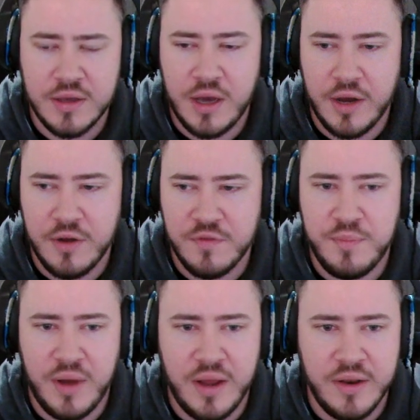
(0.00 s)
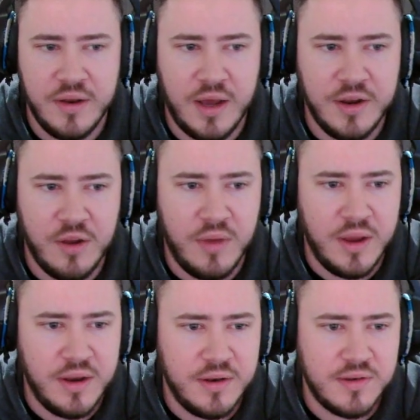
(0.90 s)
Cutoff button, I don't
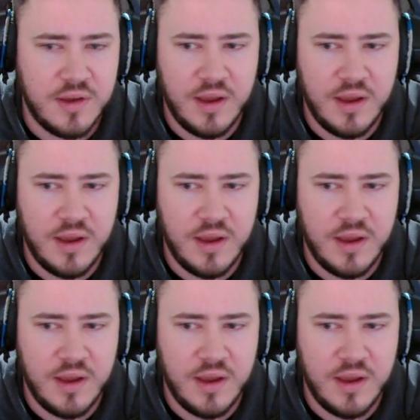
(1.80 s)
mind.